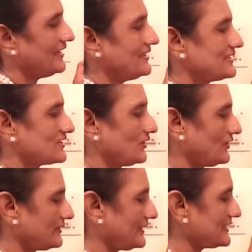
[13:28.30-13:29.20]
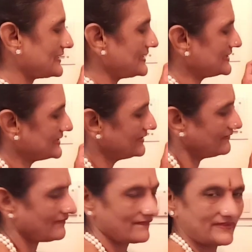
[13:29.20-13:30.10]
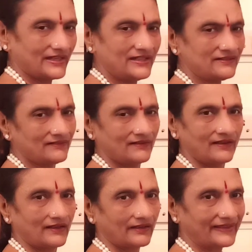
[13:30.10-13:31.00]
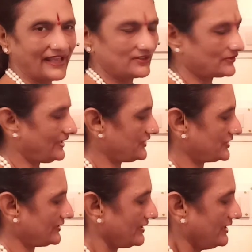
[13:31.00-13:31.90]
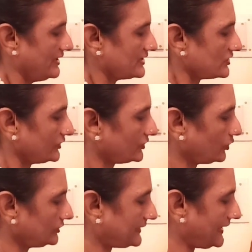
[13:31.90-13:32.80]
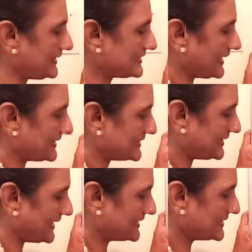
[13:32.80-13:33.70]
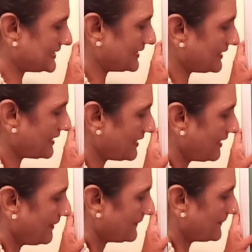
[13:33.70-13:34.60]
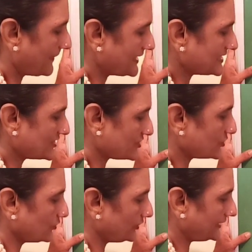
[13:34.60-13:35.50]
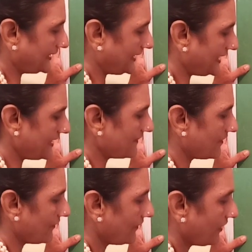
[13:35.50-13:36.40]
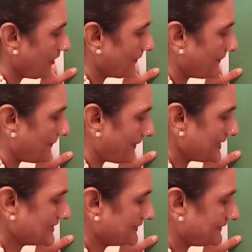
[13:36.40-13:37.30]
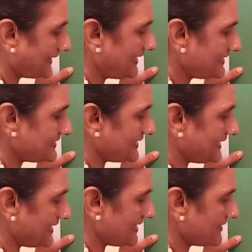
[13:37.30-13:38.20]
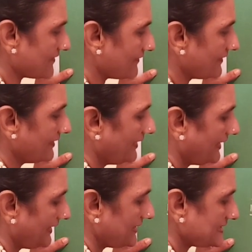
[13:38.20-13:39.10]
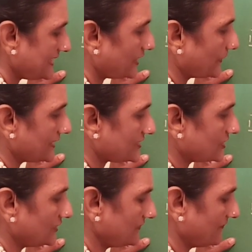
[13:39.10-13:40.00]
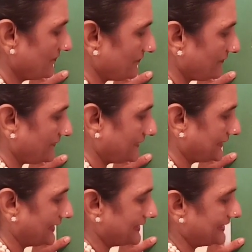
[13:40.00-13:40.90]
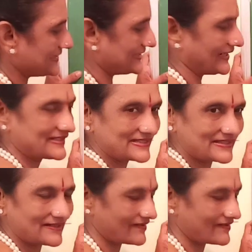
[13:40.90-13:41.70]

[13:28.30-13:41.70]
So this is the calculation. So 2 3s are 6 plus 2t plus 3t is equal to 36.